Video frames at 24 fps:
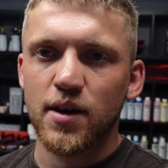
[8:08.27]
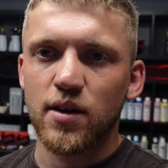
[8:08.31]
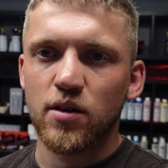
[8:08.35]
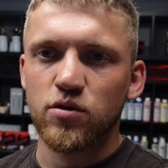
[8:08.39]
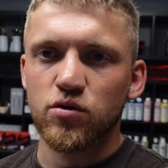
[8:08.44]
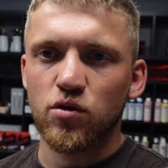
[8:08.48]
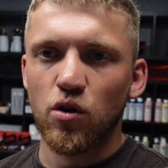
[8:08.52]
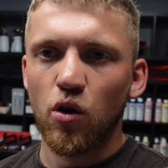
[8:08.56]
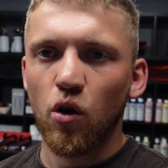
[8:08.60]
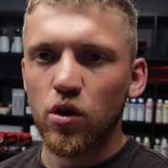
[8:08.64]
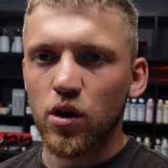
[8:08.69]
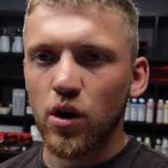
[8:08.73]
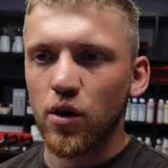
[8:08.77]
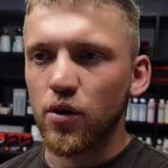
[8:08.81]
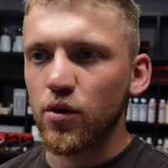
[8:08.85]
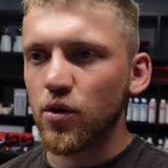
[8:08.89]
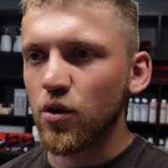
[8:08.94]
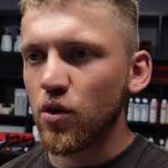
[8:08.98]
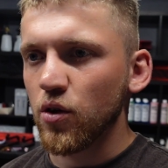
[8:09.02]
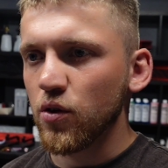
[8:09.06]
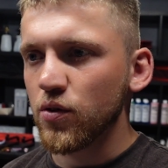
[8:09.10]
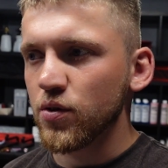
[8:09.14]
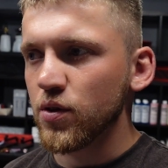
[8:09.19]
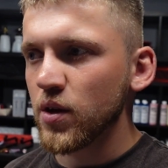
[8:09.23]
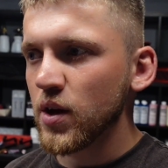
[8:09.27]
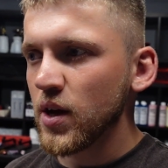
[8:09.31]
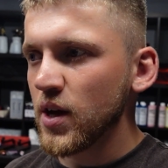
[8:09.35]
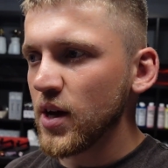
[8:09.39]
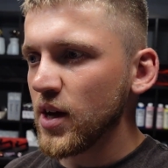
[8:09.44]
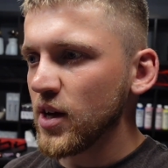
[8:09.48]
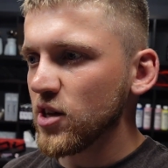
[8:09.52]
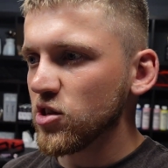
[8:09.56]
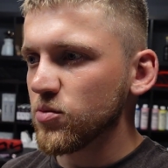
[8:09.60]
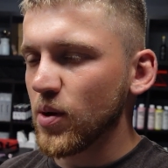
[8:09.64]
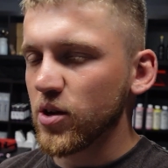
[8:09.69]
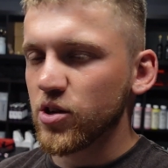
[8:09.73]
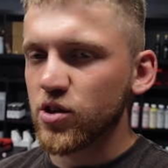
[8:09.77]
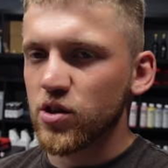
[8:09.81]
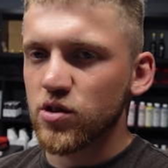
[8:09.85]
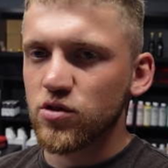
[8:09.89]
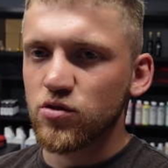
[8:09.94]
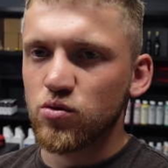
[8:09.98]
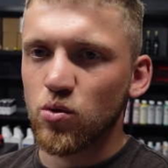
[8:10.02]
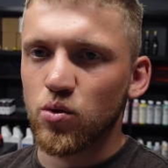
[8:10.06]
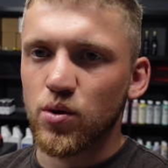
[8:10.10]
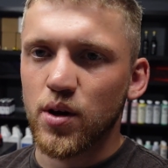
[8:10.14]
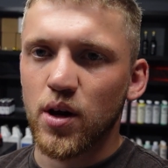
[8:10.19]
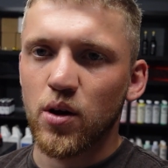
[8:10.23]
There was a lot going on, especially
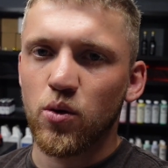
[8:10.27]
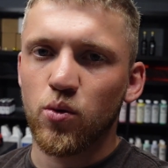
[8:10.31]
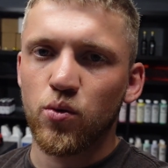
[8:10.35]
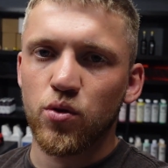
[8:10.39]
sorting out